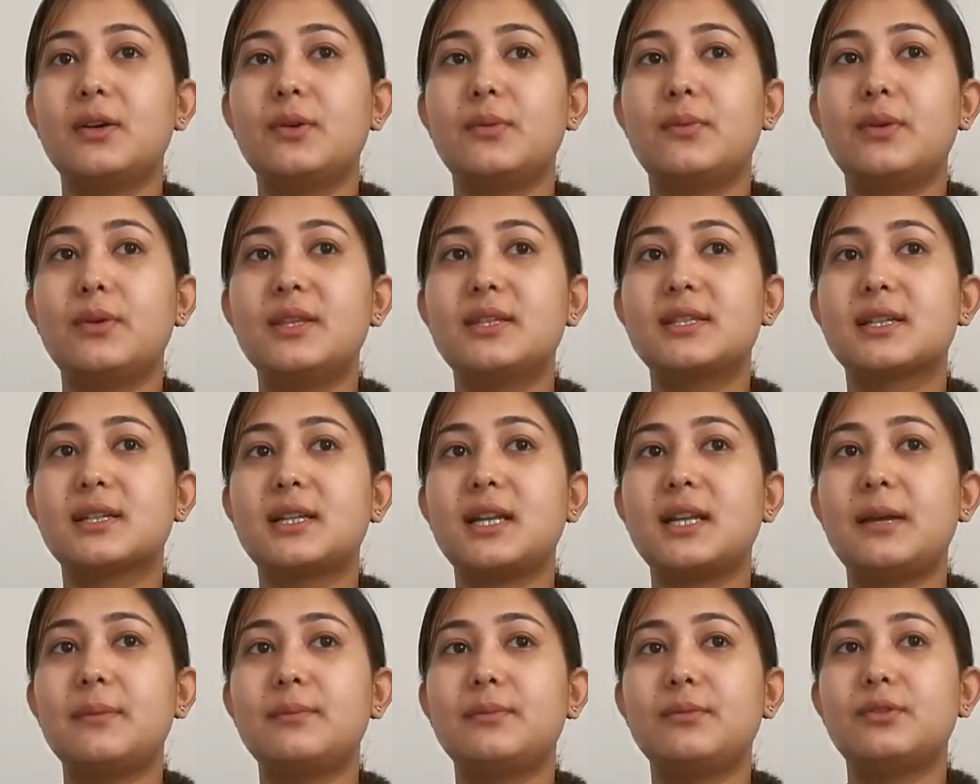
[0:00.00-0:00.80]
which
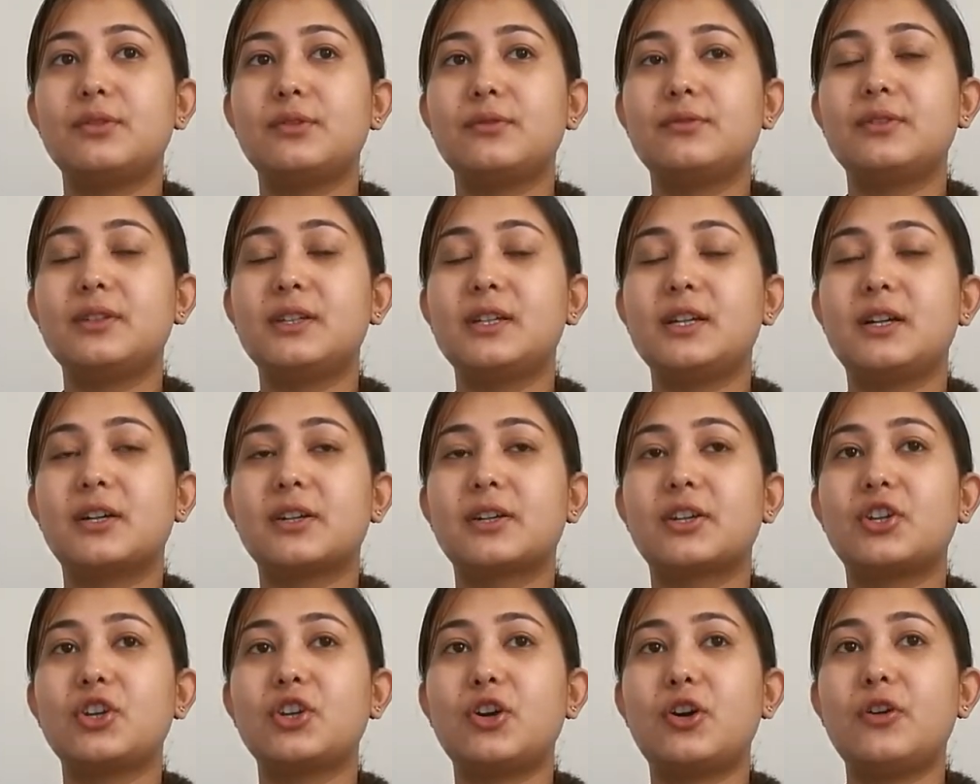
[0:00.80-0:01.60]
claimed to be a
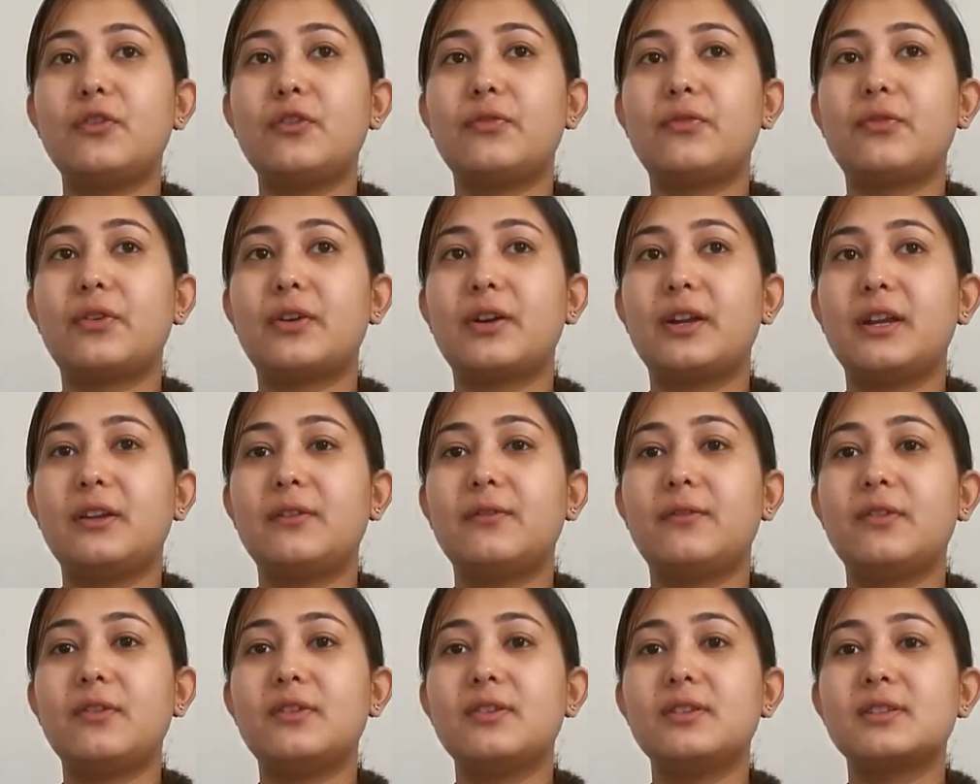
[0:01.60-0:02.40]
cure for
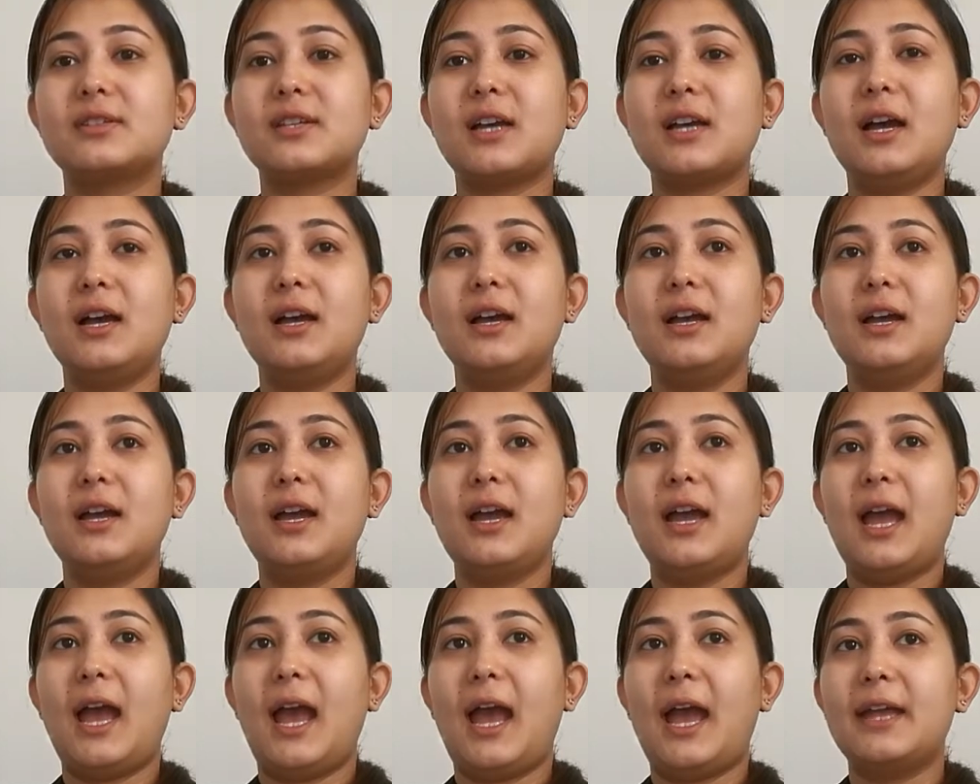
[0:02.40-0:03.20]
influenza
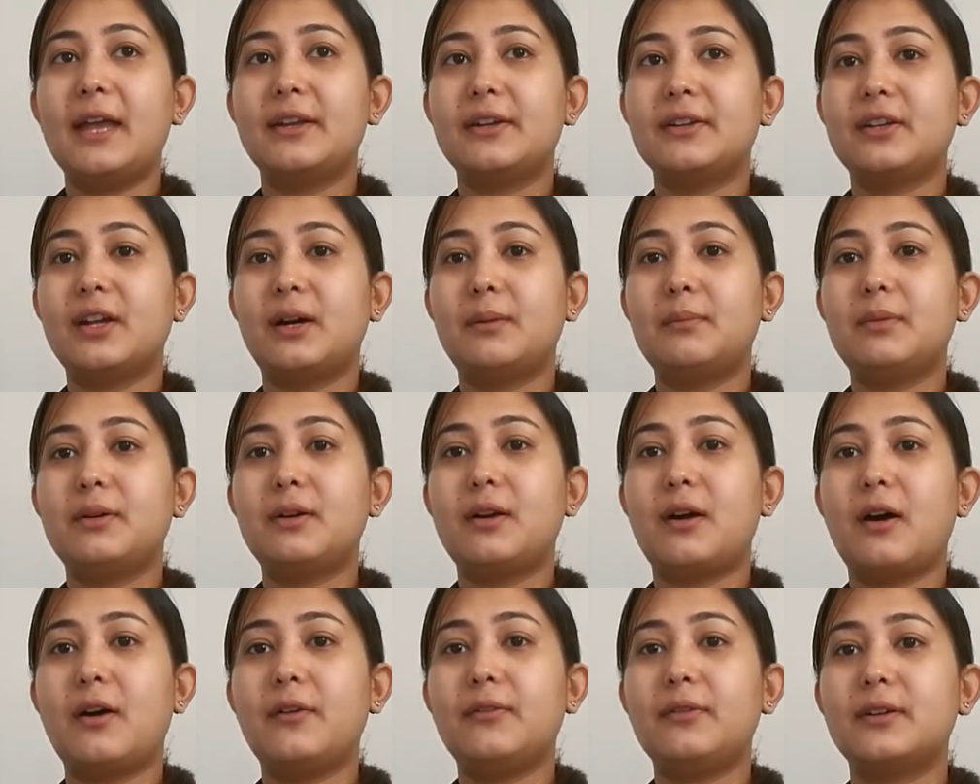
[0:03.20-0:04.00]
and a number
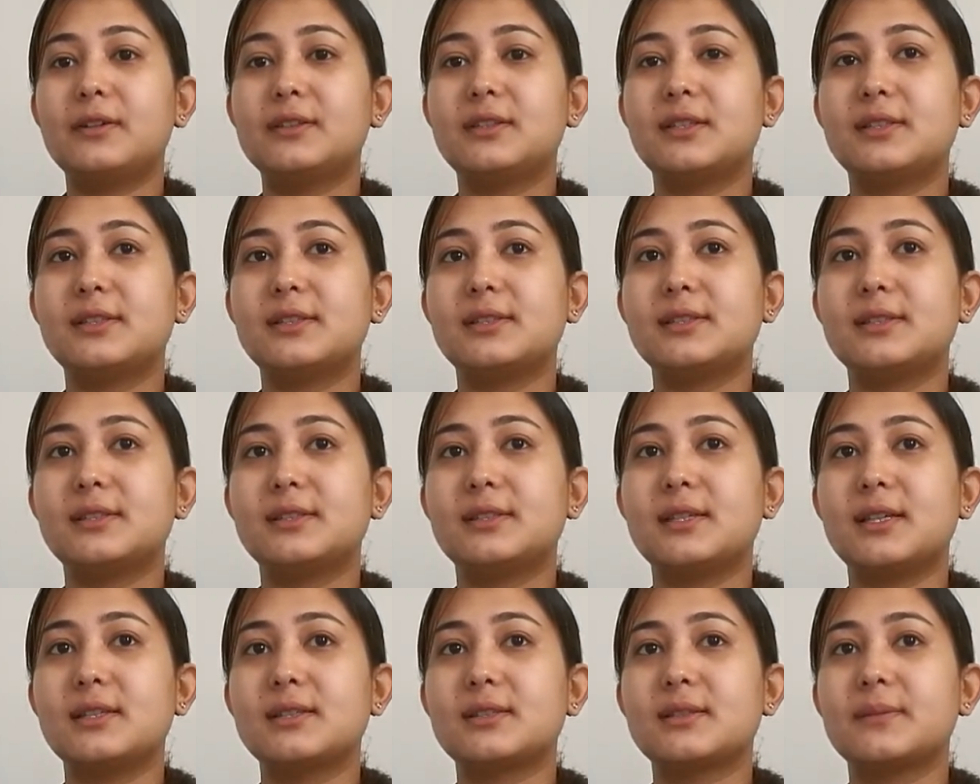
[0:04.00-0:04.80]
of other
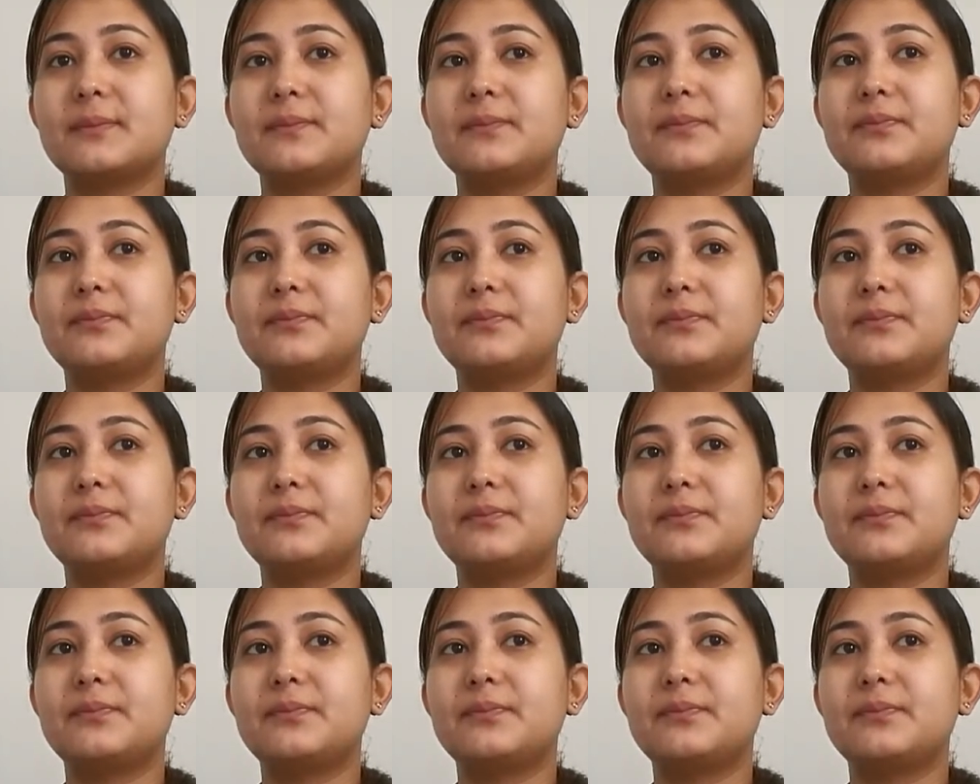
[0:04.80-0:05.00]
diseases.